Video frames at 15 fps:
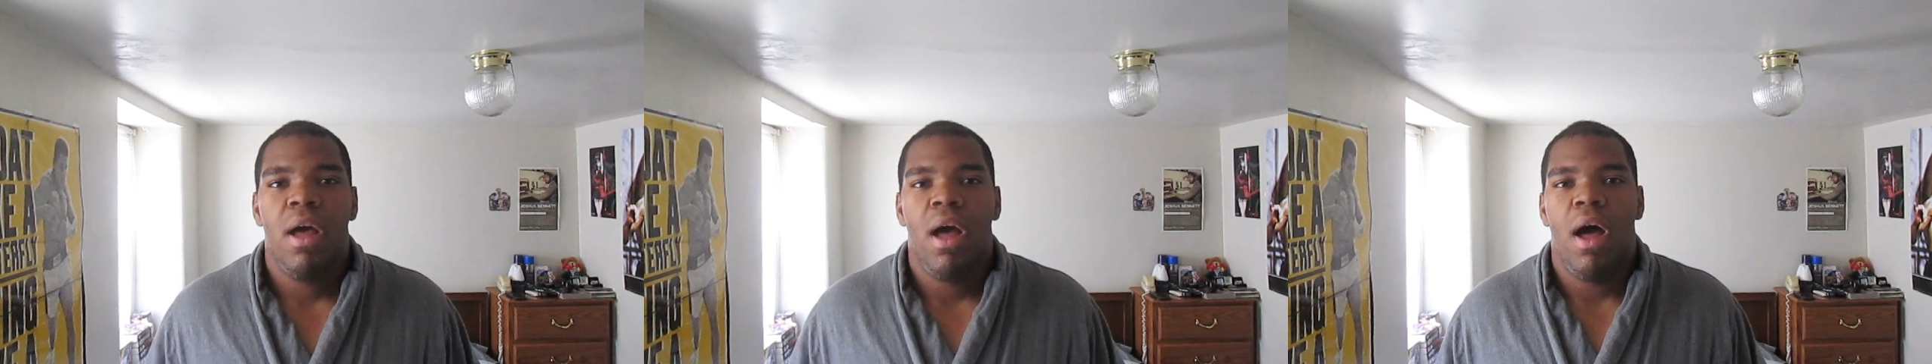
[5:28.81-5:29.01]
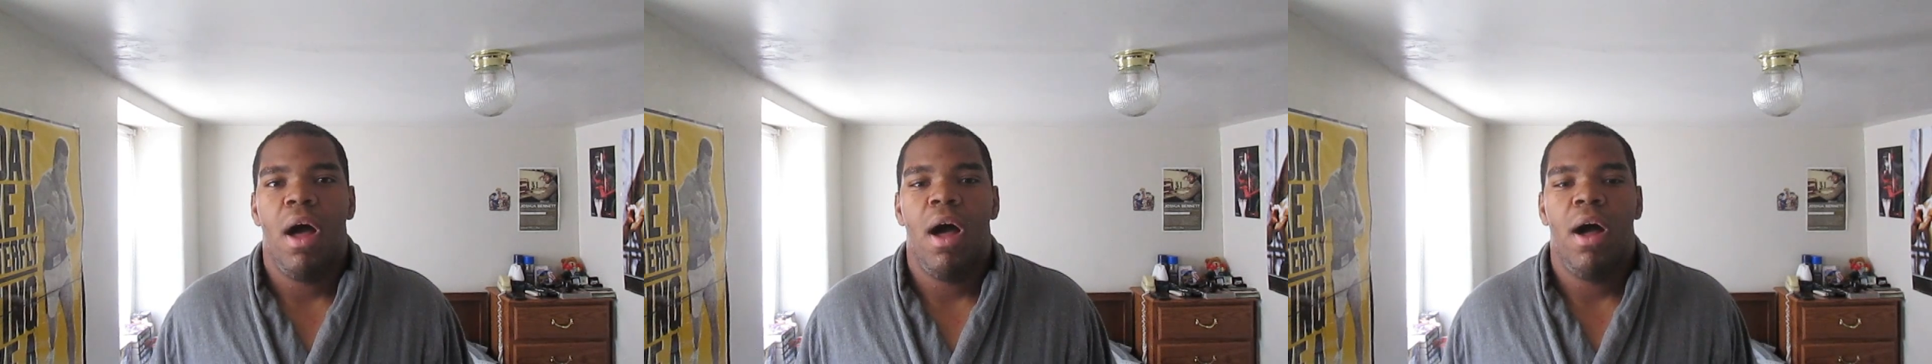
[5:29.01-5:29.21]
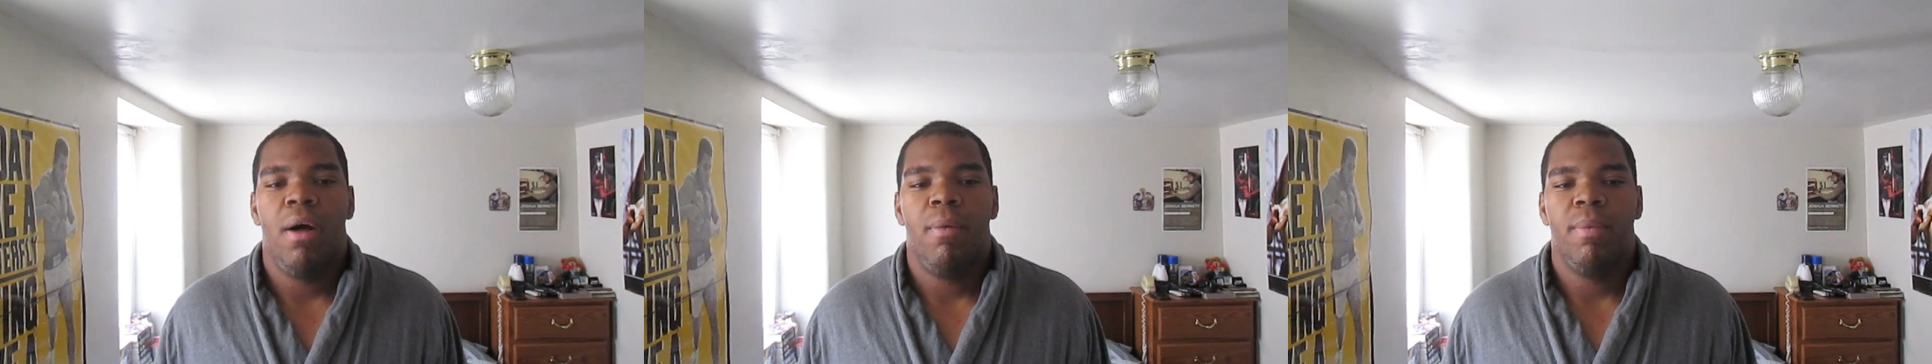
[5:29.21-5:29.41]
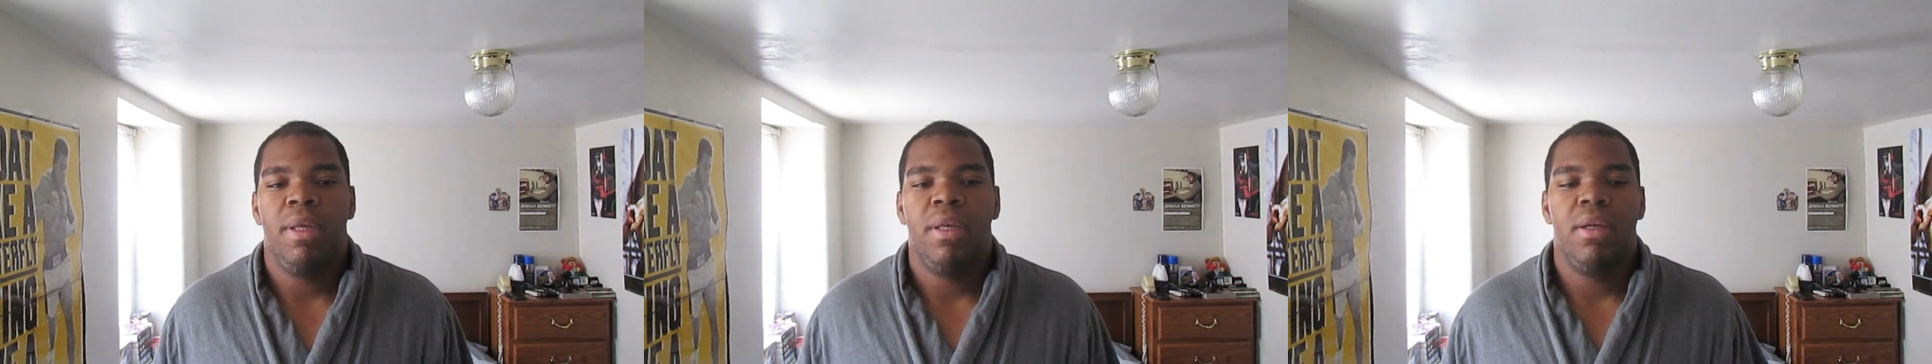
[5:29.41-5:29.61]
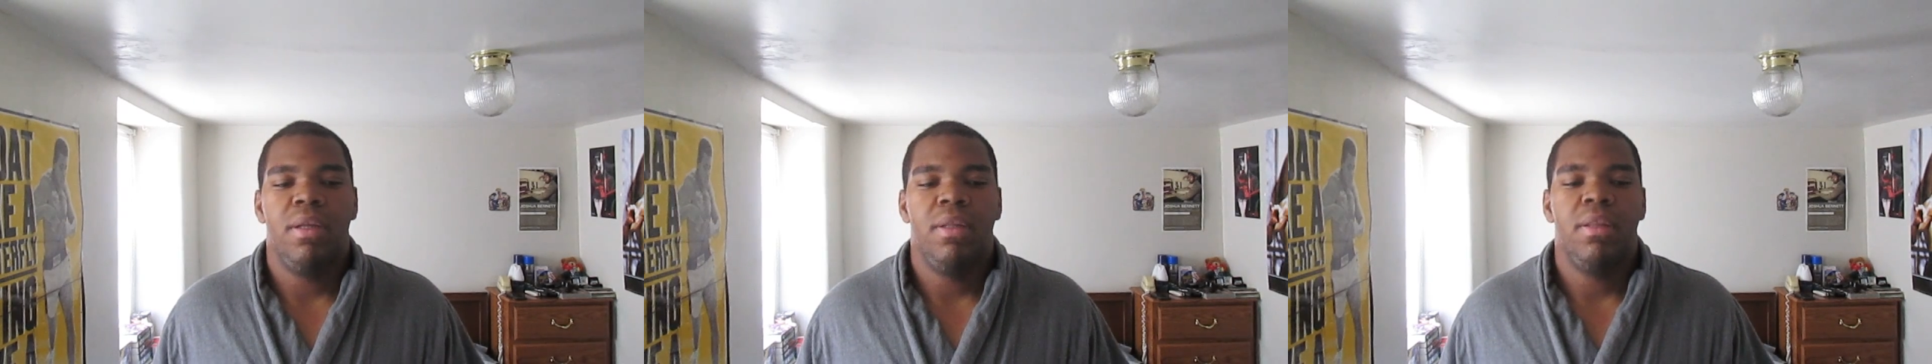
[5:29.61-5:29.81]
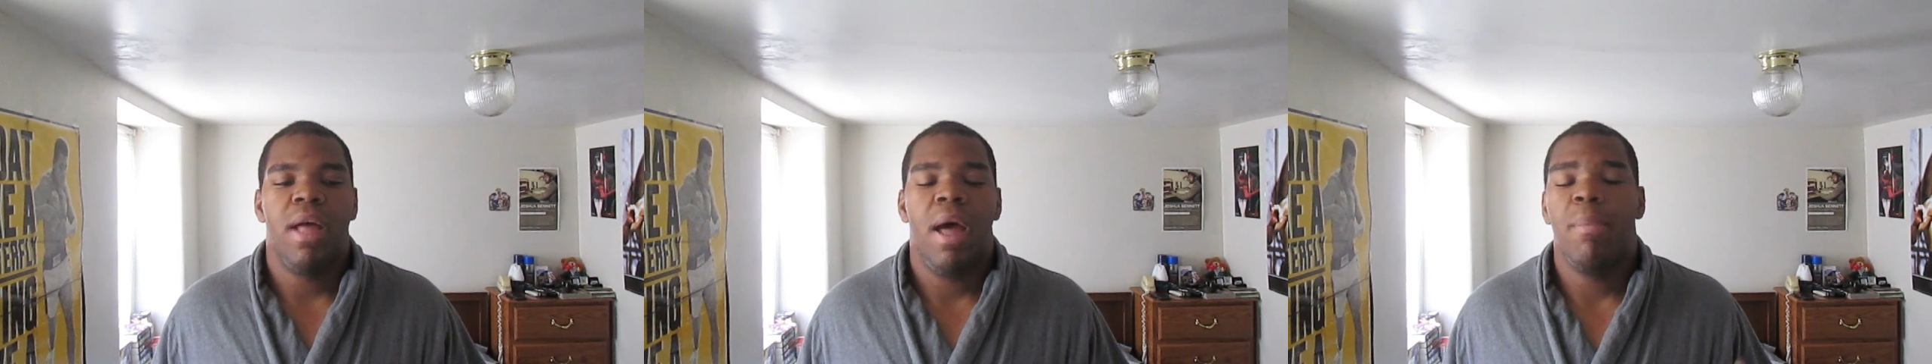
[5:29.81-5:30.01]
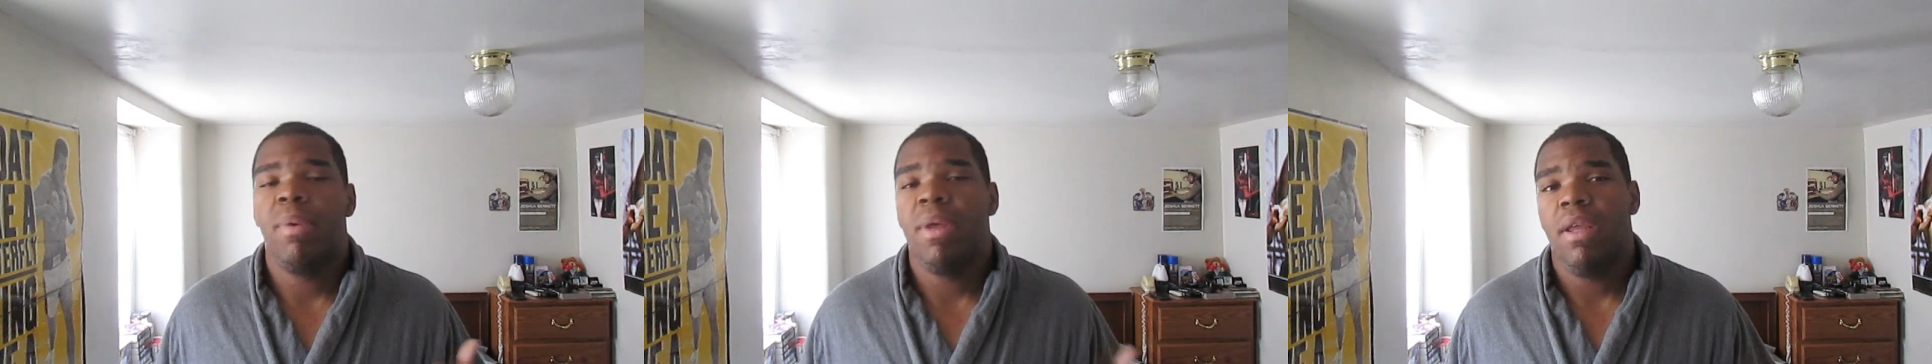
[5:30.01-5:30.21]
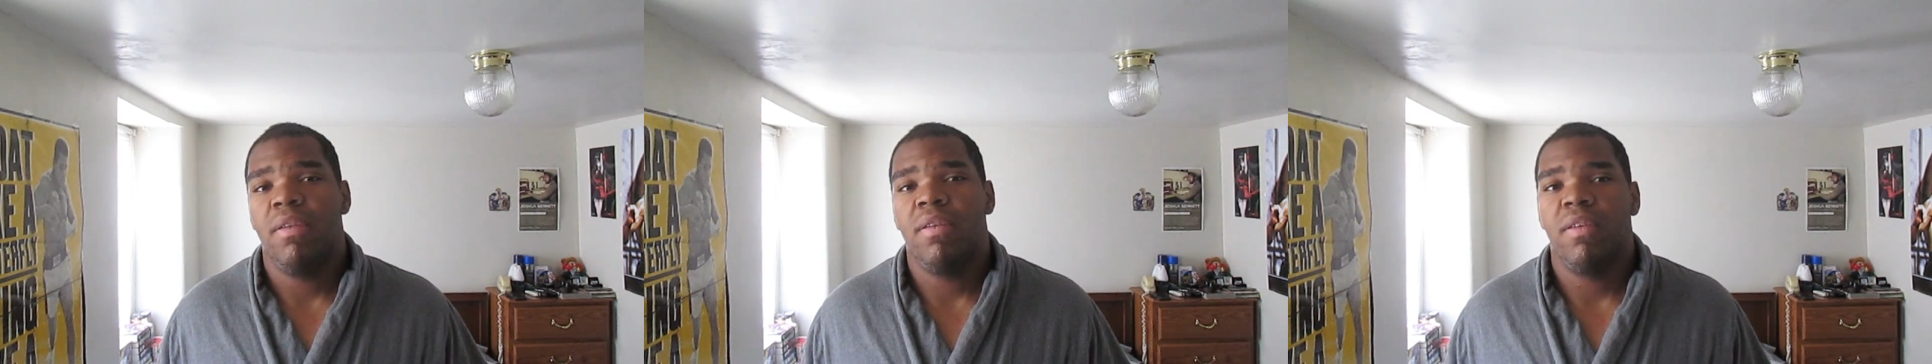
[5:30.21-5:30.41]
And that
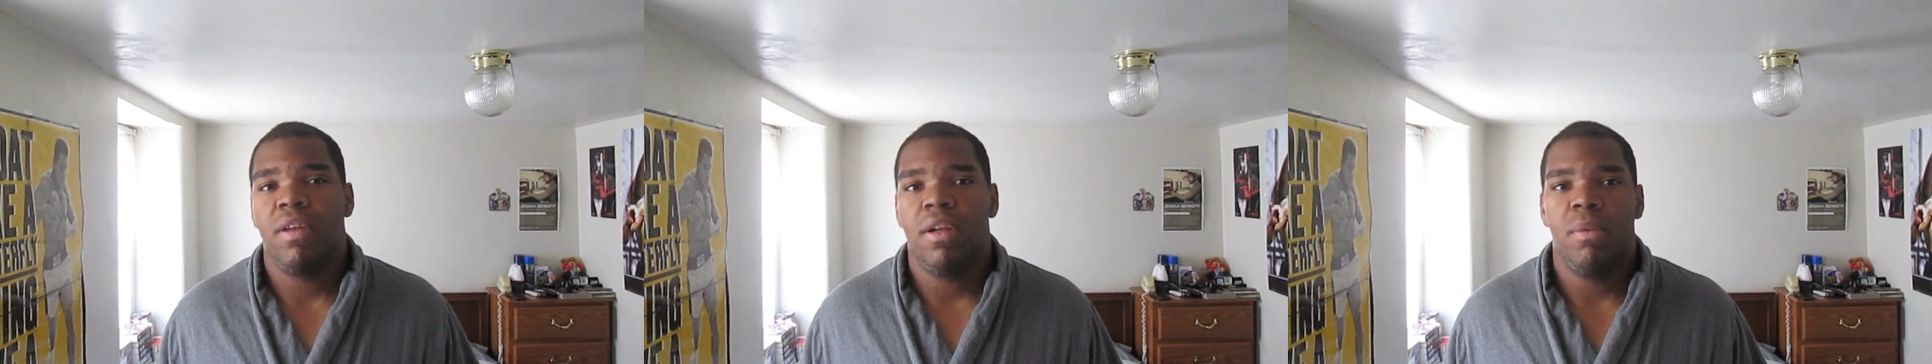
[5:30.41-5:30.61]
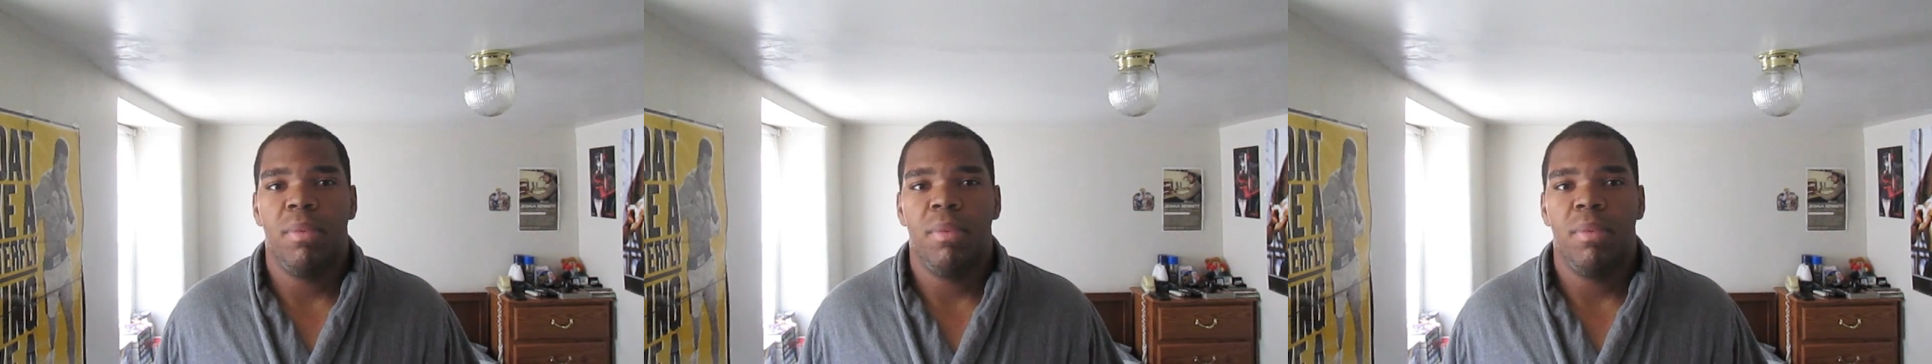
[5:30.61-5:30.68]
piece is going to